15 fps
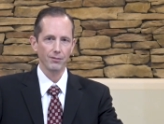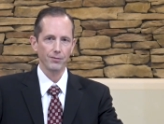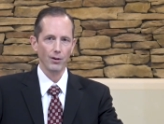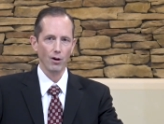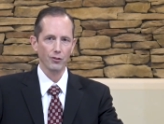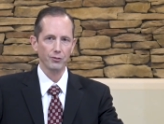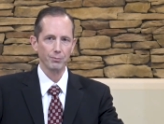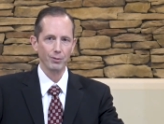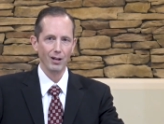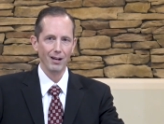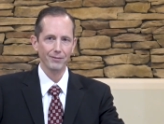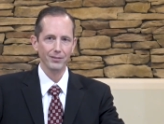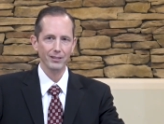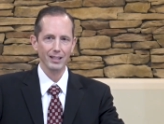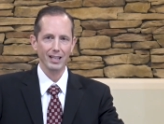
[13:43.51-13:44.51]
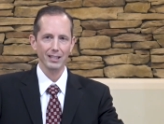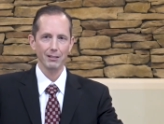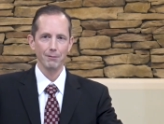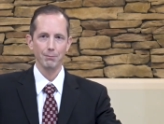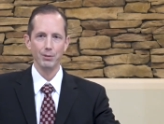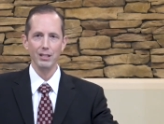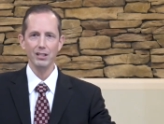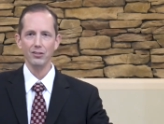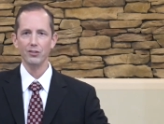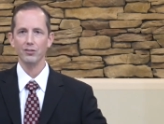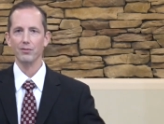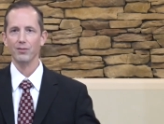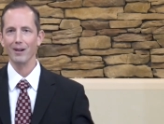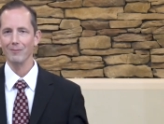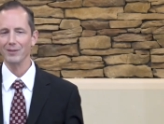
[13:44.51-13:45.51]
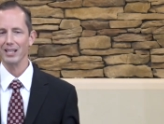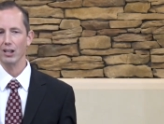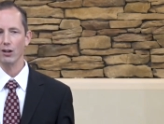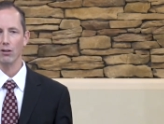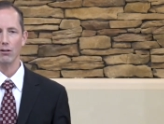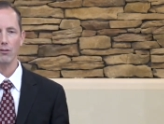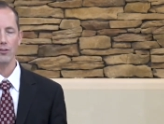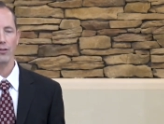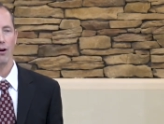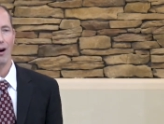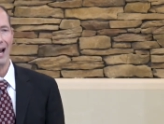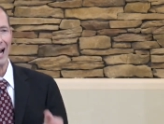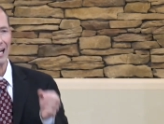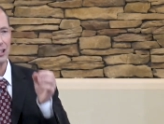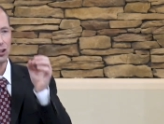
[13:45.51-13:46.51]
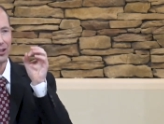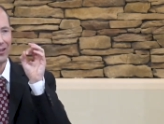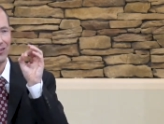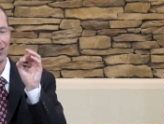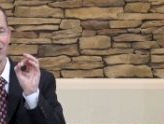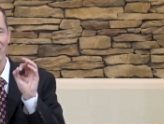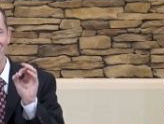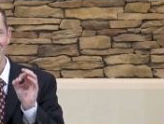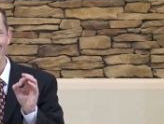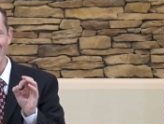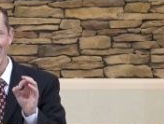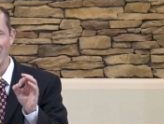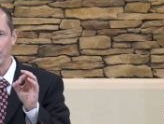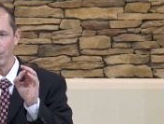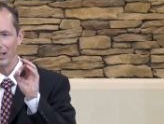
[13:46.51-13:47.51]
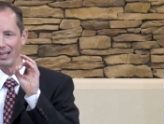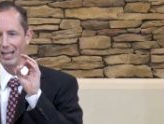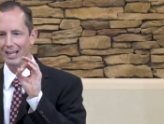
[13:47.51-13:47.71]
The false prophet and the beast from the earth are actually the same